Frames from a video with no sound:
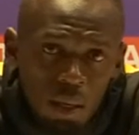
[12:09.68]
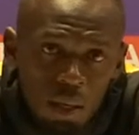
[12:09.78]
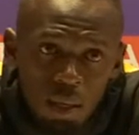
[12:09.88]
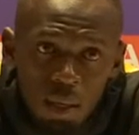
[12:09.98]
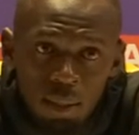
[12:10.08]

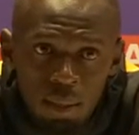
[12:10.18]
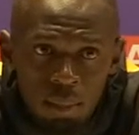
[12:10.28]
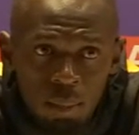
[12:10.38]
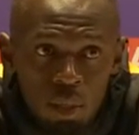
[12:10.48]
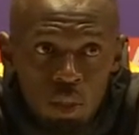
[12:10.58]

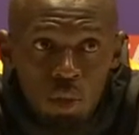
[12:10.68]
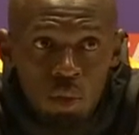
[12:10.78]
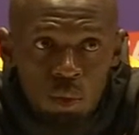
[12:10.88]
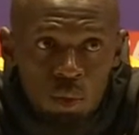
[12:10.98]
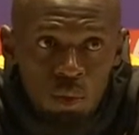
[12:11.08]
I'm not
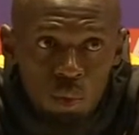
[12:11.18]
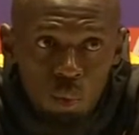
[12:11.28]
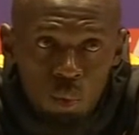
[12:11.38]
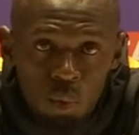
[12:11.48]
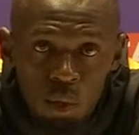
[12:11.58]
sure
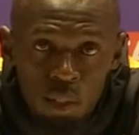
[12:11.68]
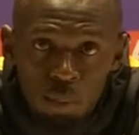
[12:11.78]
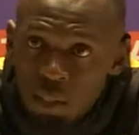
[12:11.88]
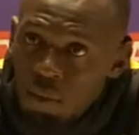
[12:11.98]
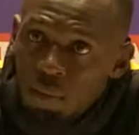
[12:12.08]
what
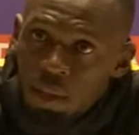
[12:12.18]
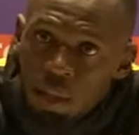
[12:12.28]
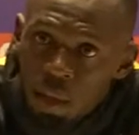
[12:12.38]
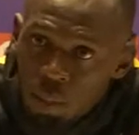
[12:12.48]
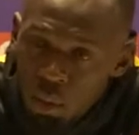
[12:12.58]

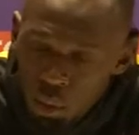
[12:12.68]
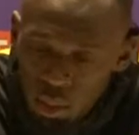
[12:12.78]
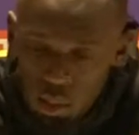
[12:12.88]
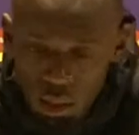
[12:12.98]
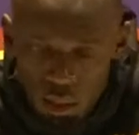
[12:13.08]
specifically I'll be
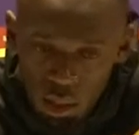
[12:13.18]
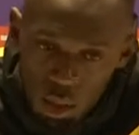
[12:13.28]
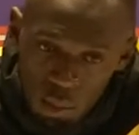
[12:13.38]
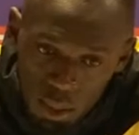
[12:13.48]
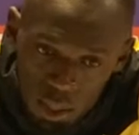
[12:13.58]
doing
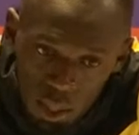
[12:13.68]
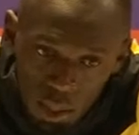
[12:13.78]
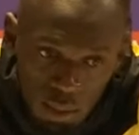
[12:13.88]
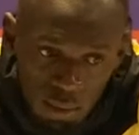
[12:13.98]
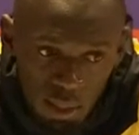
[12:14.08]
now, but
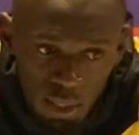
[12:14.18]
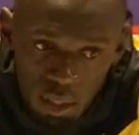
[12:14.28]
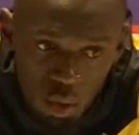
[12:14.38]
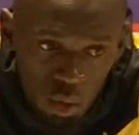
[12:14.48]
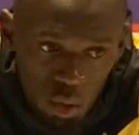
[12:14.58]
as I
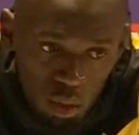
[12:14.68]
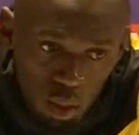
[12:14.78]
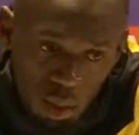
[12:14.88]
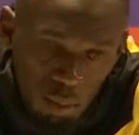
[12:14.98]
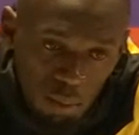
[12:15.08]
told you,
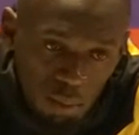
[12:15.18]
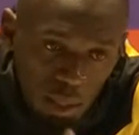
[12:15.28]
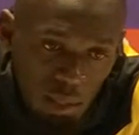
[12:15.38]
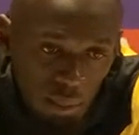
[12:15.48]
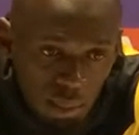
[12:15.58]

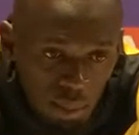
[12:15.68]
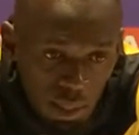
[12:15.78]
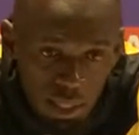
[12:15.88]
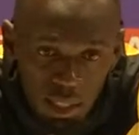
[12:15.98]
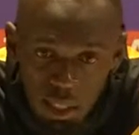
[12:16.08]

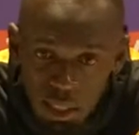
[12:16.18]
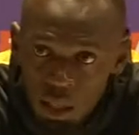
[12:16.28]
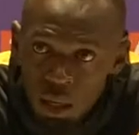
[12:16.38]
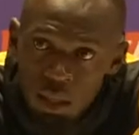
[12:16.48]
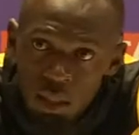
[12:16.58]
my agent is
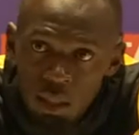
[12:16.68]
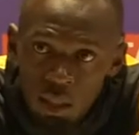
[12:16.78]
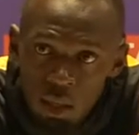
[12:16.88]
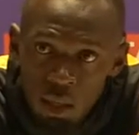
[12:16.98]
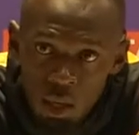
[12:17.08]
talking
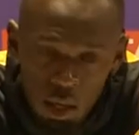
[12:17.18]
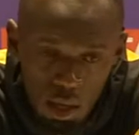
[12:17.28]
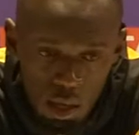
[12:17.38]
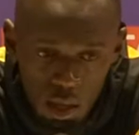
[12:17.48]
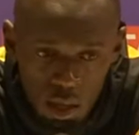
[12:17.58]
to
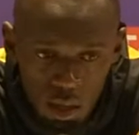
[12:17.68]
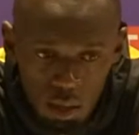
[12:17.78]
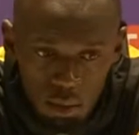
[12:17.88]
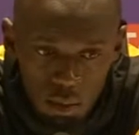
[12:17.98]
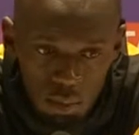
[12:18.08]

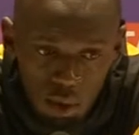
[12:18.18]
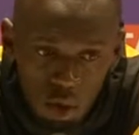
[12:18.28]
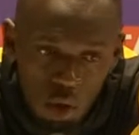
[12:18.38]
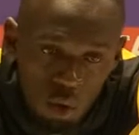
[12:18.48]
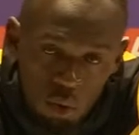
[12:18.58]
Mr.
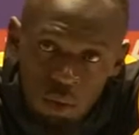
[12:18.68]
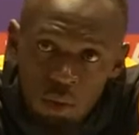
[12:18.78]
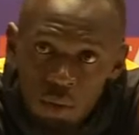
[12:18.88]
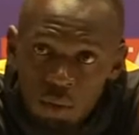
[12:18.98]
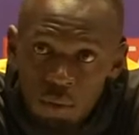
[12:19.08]
Koh
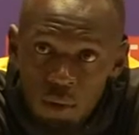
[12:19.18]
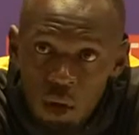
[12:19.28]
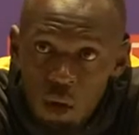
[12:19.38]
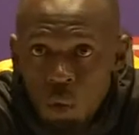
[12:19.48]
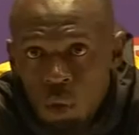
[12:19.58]
to
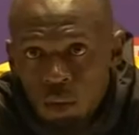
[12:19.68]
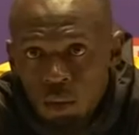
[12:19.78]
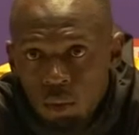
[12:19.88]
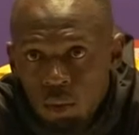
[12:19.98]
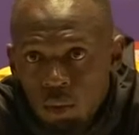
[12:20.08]
figure out what
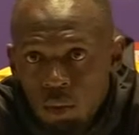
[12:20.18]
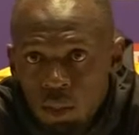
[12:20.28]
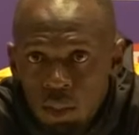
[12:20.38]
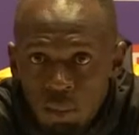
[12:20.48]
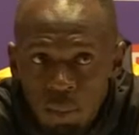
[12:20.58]

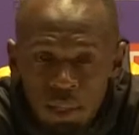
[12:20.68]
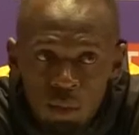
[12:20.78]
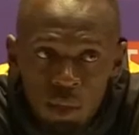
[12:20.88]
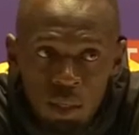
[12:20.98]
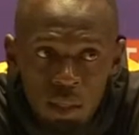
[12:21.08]
is the
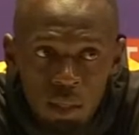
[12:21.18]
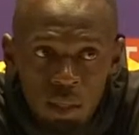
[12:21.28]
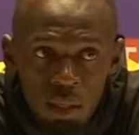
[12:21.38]
best way,